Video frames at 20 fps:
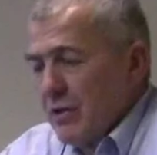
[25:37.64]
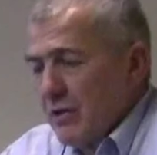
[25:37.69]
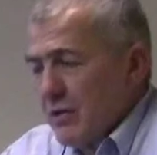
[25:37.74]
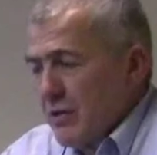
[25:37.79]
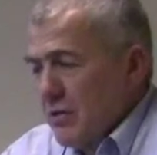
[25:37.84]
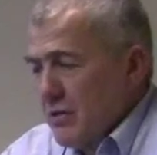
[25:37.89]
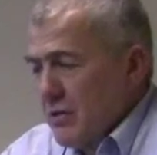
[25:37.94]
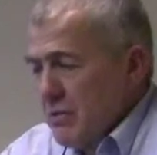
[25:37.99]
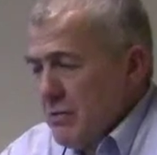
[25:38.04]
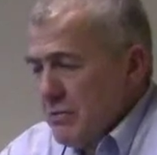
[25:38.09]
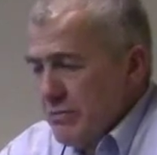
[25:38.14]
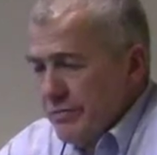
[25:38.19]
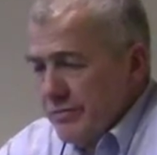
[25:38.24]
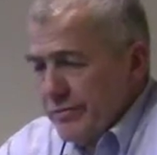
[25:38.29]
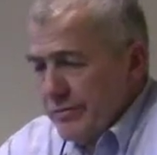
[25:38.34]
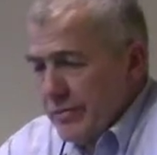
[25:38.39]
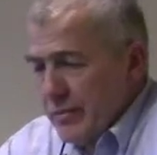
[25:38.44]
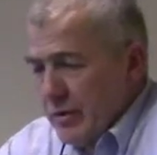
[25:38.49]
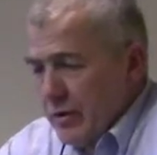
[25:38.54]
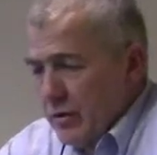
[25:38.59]
this
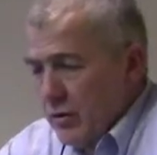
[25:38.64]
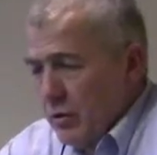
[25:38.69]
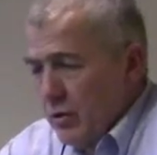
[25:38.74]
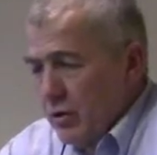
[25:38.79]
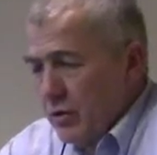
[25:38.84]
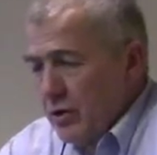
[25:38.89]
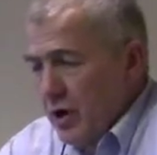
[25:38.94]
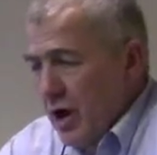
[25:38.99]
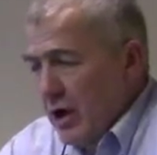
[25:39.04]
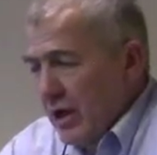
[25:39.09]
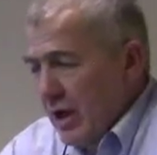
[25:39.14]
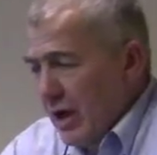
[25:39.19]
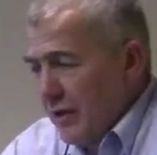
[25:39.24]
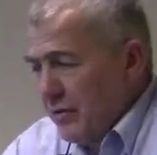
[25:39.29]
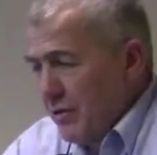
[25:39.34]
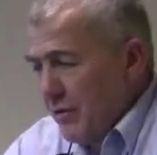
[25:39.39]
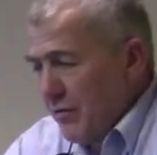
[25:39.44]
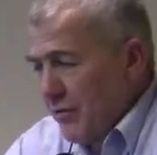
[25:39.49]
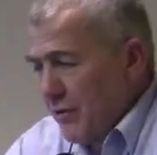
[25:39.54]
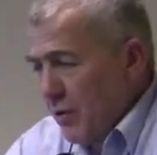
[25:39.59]
Google Doc
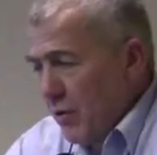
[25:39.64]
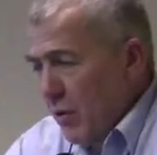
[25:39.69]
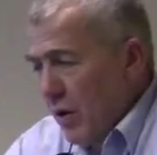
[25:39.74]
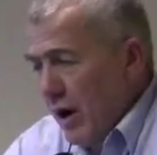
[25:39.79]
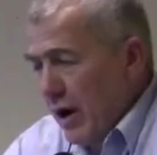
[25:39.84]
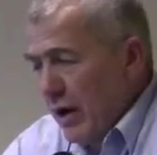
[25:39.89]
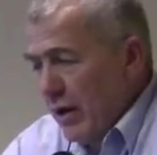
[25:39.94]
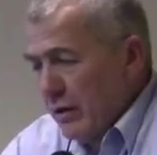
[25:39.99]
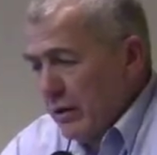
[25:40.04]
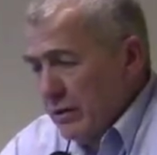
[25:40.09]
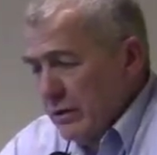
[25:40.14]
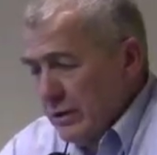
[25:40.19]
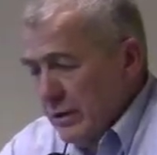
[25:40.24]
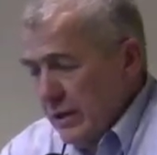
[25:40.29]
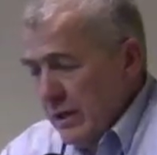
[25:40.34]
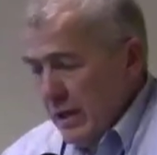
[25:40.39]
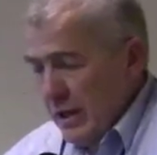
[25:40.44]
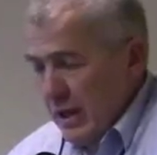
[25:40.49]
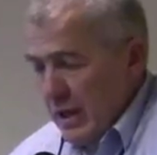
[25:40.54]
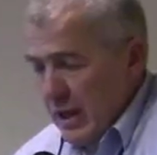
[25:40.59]
out there for a while.
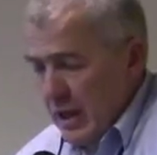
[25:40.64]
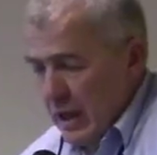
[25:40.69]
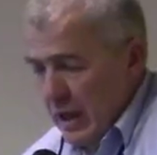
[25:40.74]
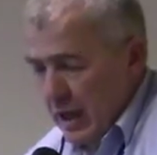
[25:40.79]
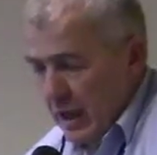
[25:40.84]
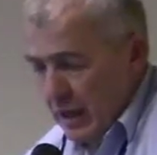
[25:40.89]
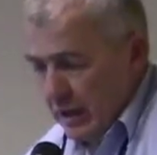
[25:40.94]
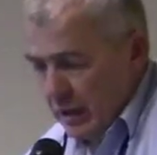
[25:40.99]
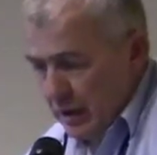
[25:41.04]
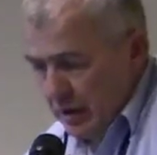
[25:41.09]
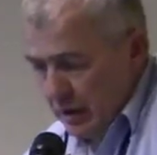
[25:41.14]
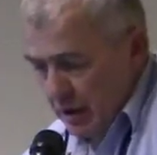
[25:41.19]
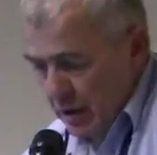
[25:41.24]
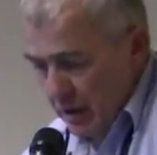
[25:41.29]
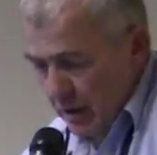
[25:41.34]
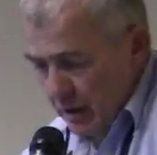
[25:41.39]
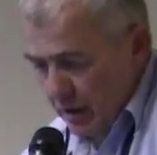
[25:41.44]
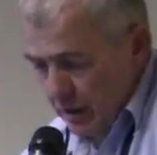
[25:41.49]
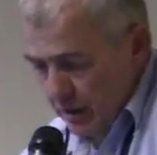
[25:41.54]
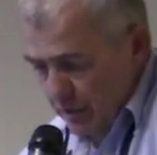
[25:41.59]
And,
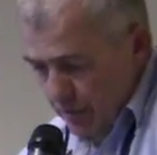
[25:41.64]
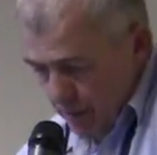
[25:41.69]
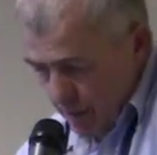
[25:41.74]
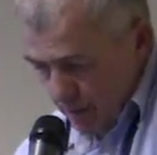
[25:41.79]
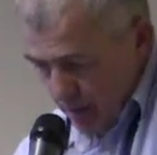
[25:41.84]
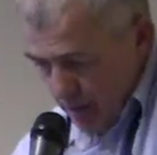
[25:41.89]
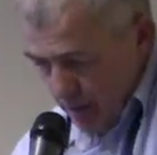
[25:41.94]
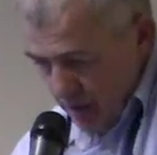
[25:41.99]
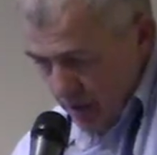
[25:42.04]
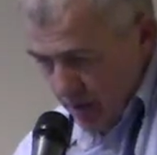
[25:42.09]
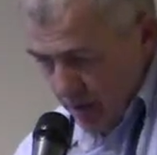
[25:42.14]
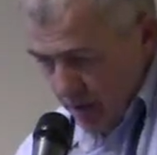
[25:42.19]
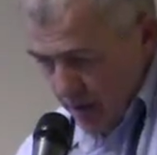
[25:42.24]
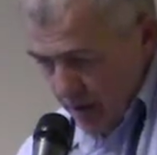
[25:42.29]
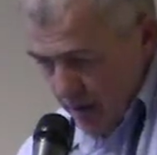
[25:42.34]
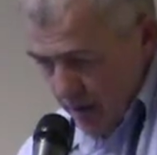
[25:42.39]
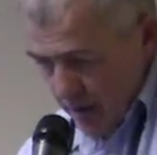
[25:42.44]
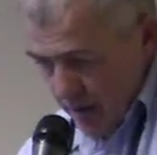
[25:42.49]
and